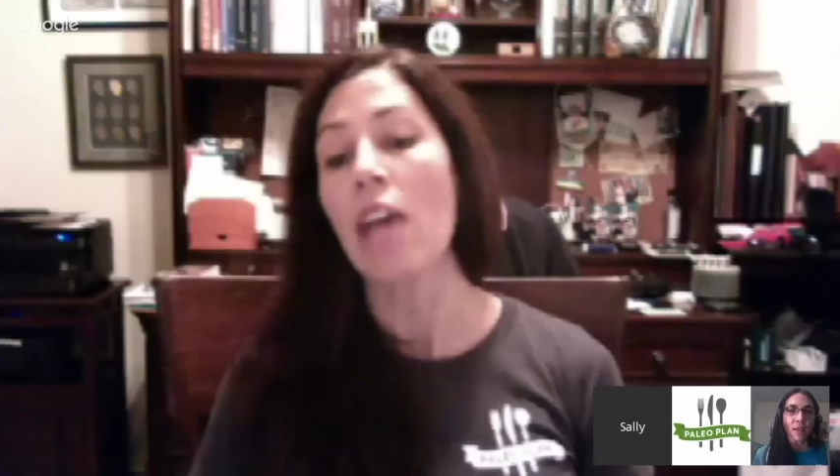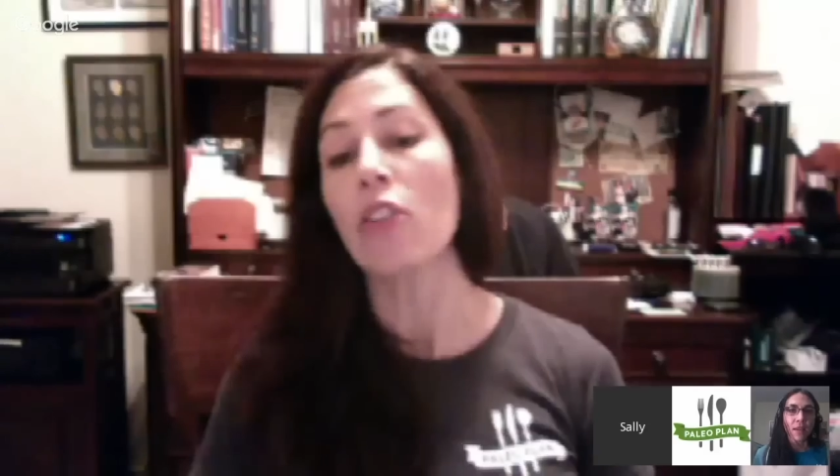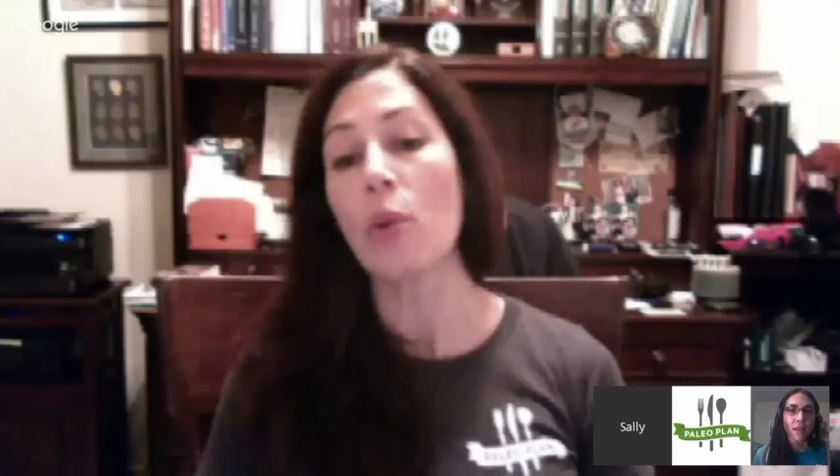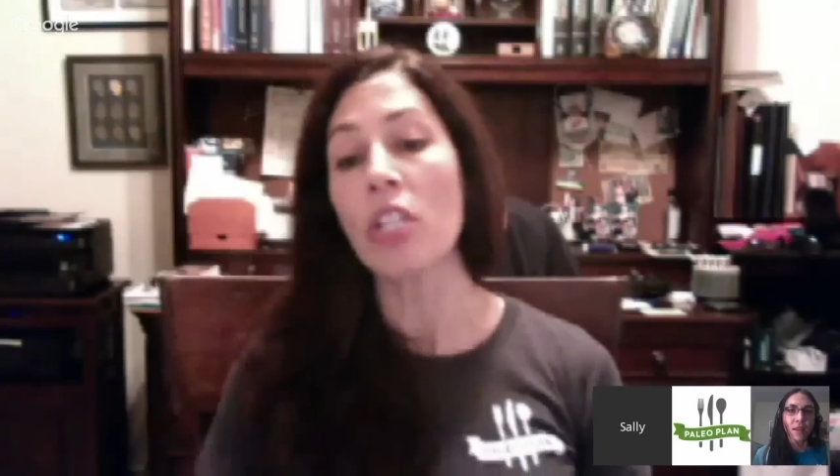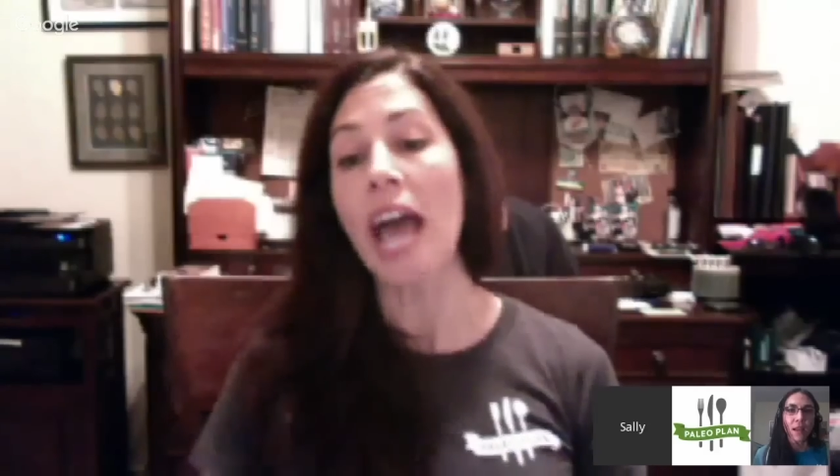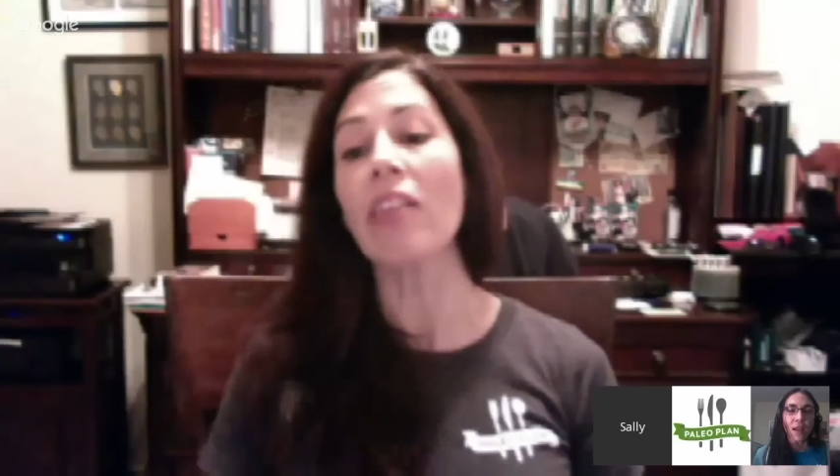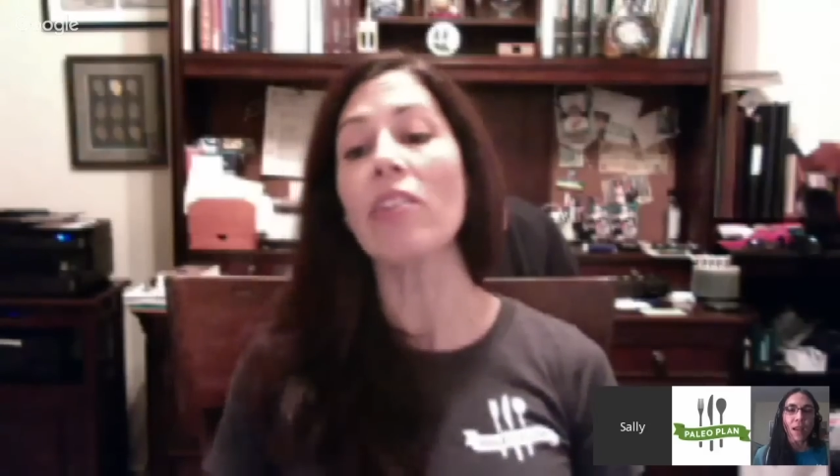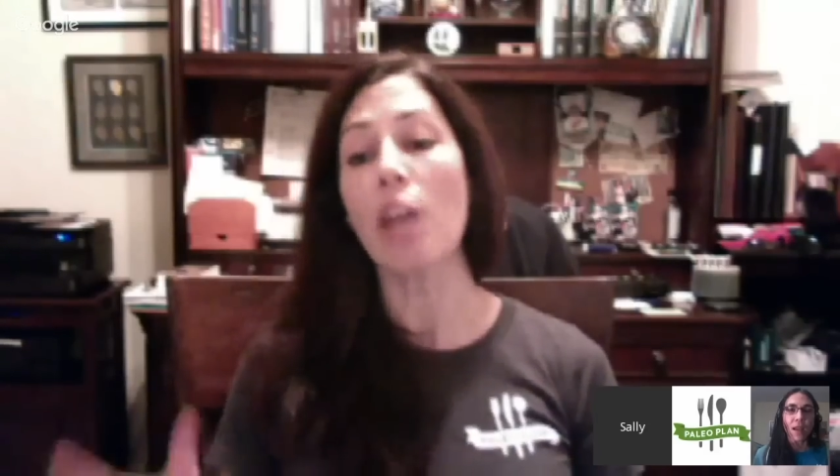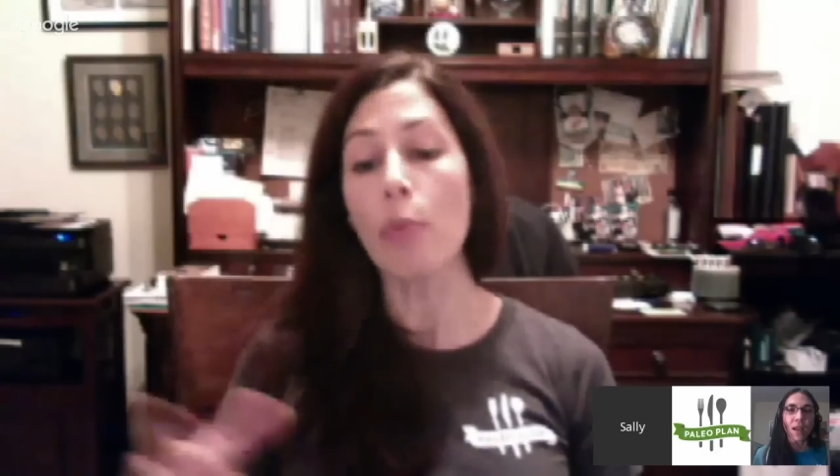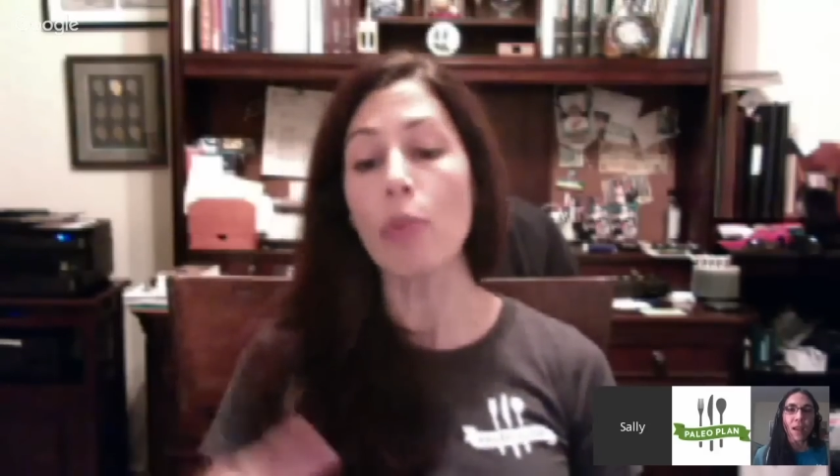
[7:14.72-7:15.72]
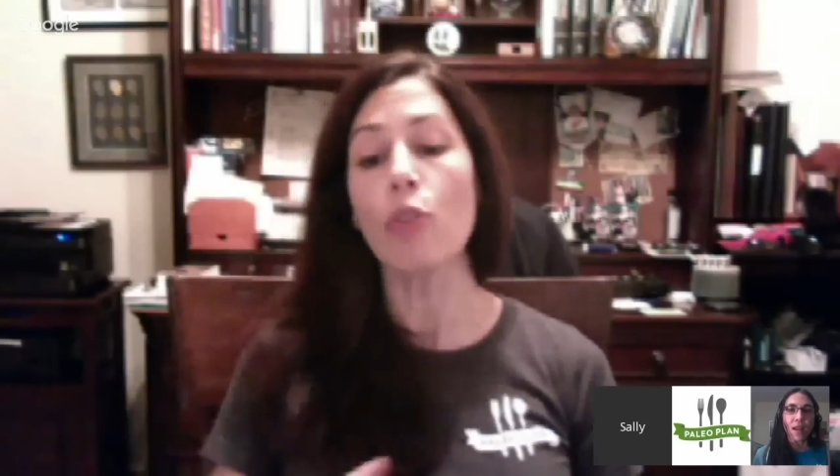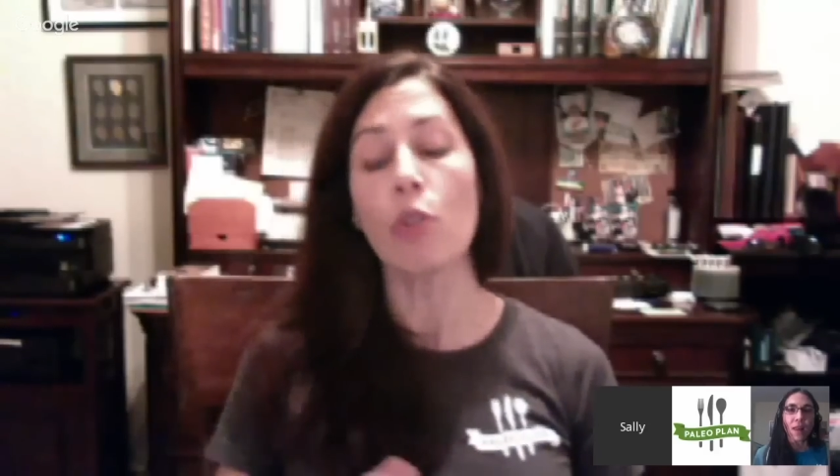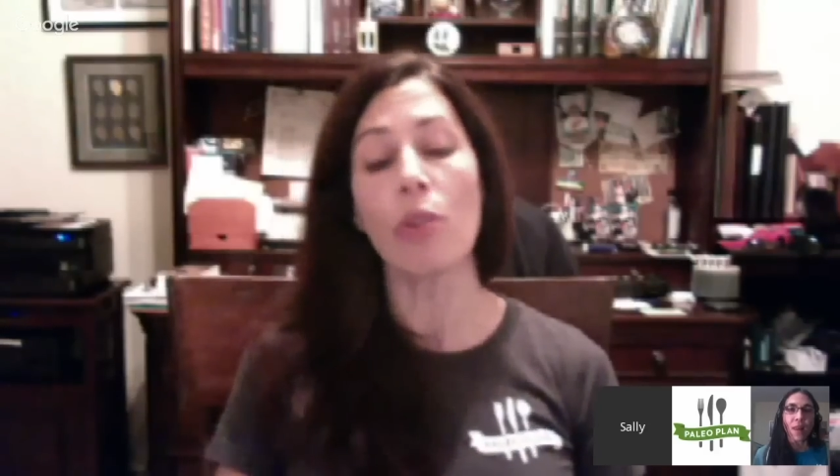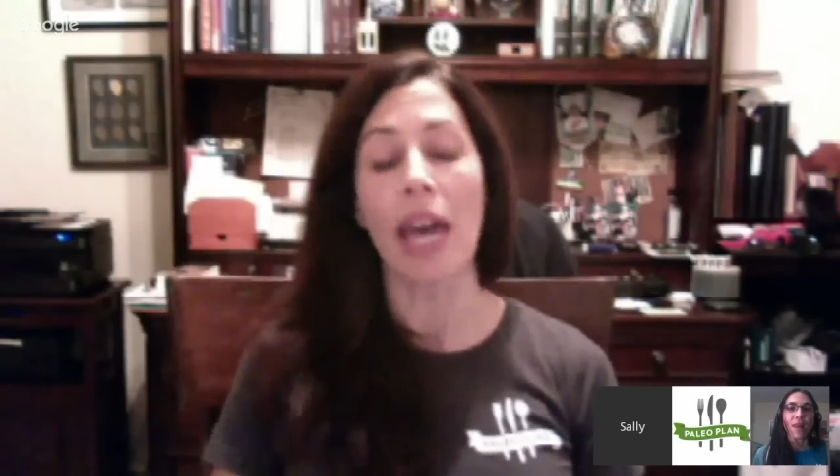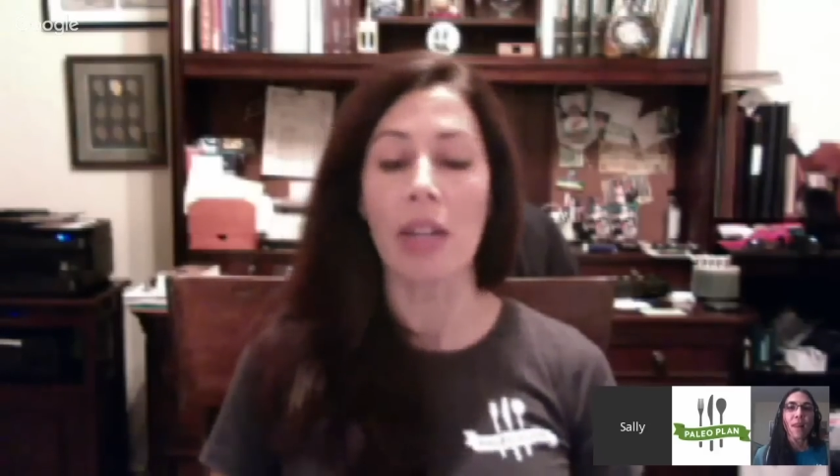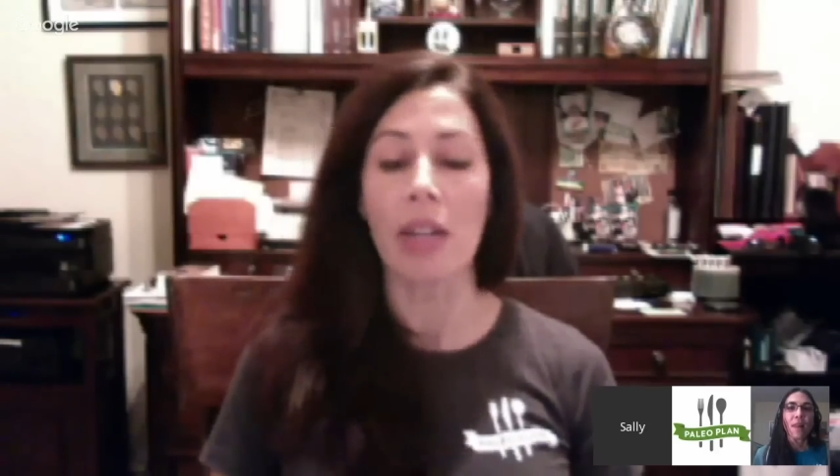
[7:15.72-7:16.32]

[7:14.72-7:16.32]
So a challenge helps you do that.